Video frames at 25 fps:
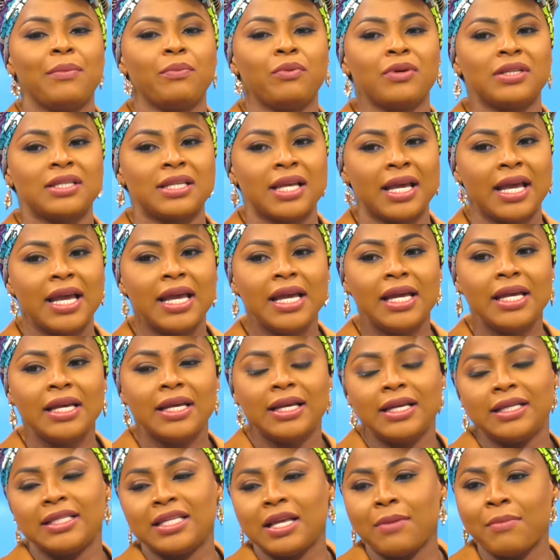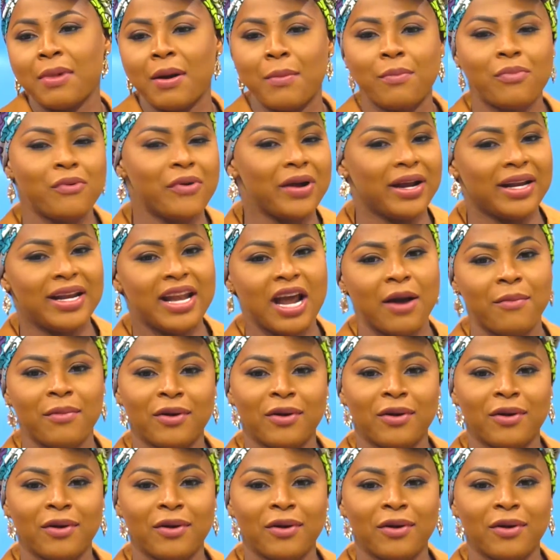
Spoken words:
I say my brother,